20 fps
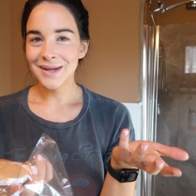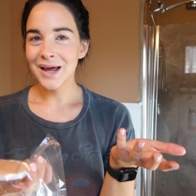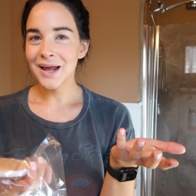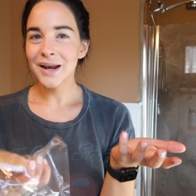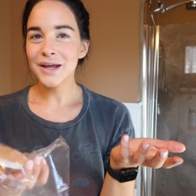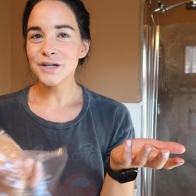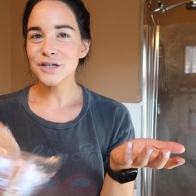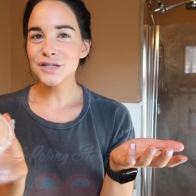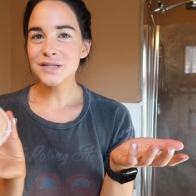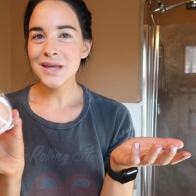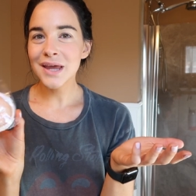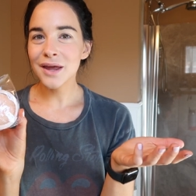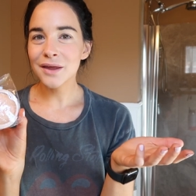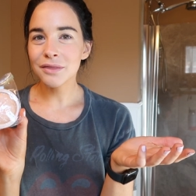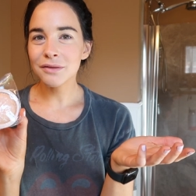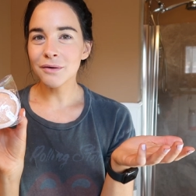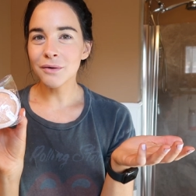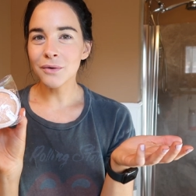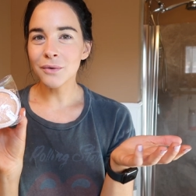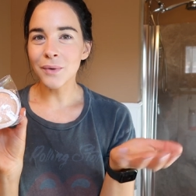And I just
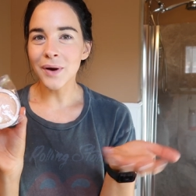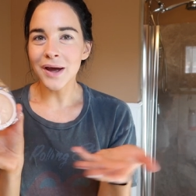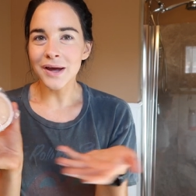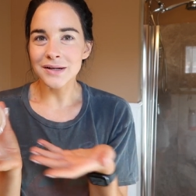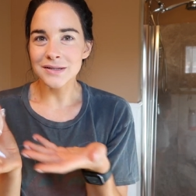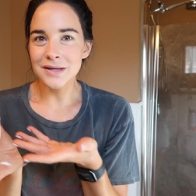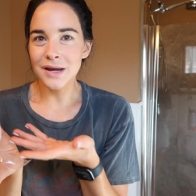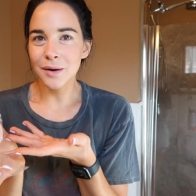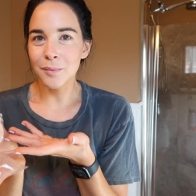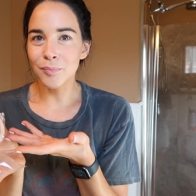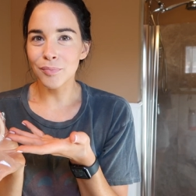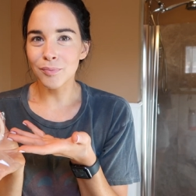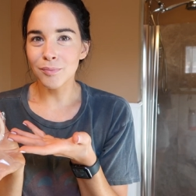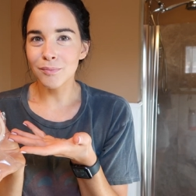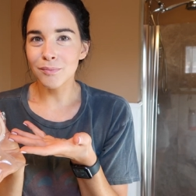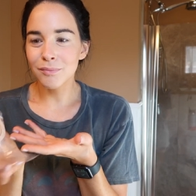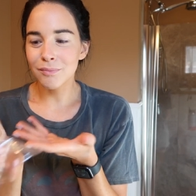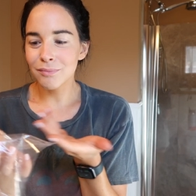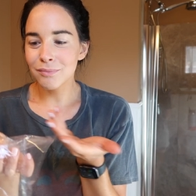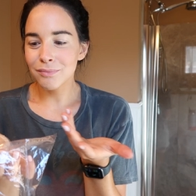can't throw it away. It's like,
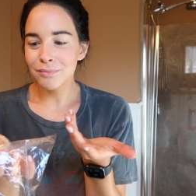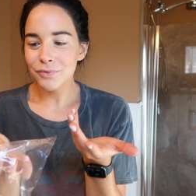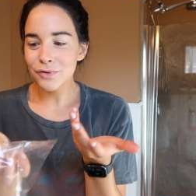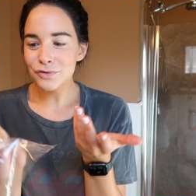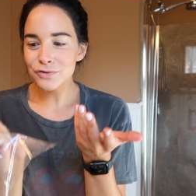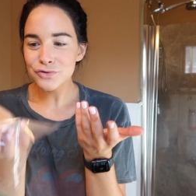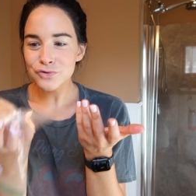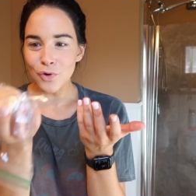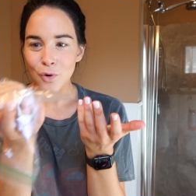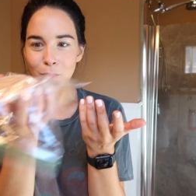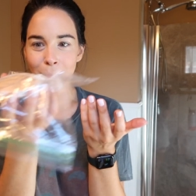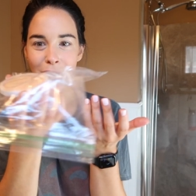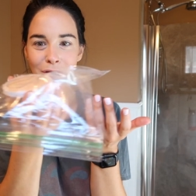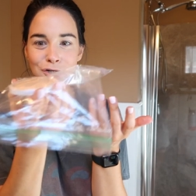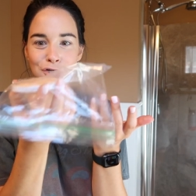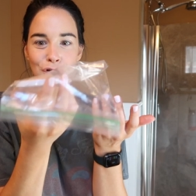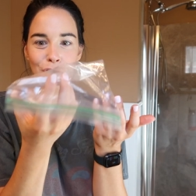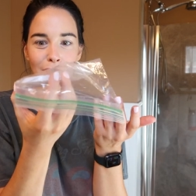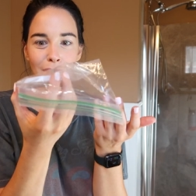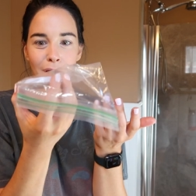there's so
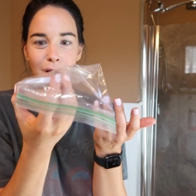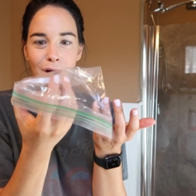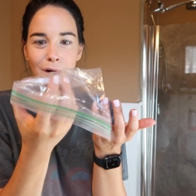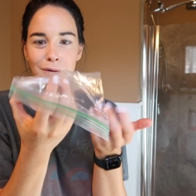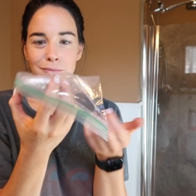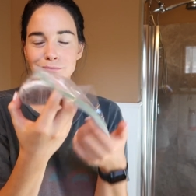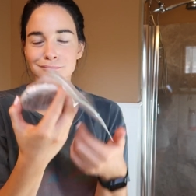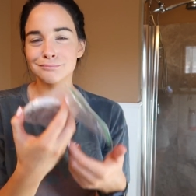much in here.